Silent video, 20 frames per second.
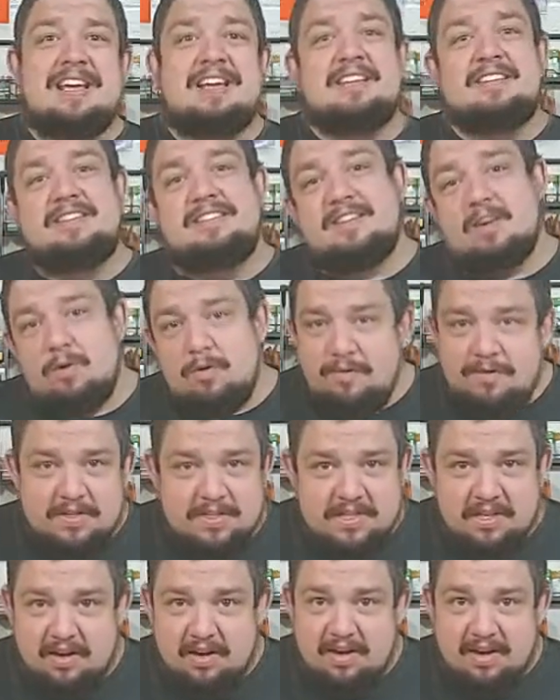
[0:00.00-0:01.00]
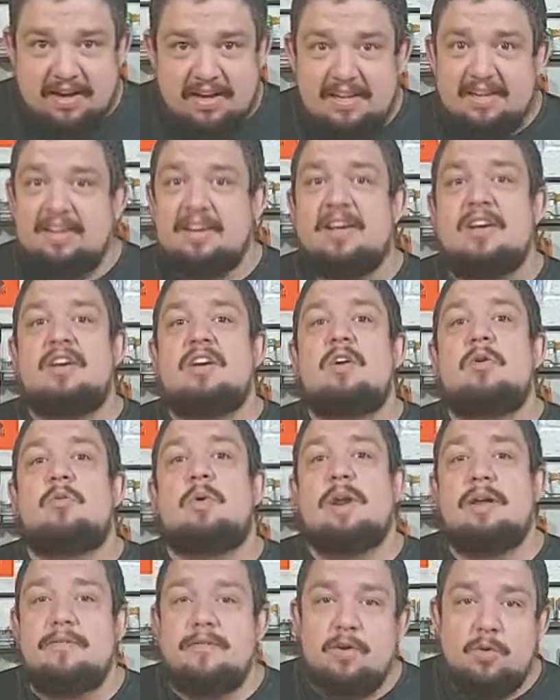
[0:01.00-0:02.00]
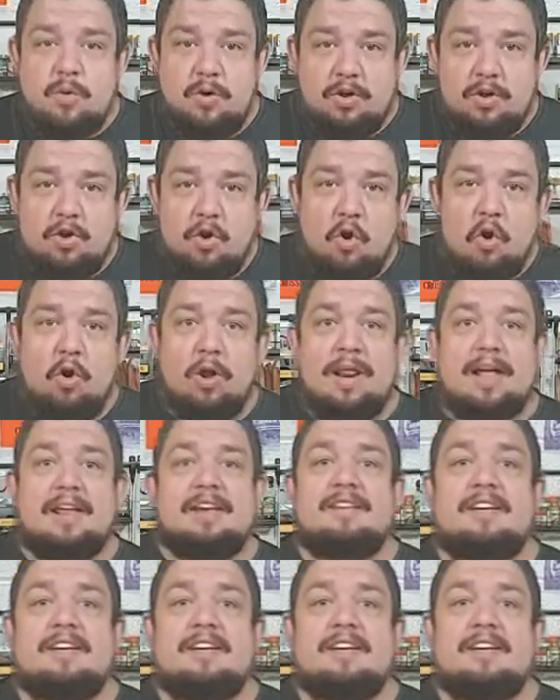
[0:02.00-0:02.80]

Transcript: silver side, whatever you want to call it.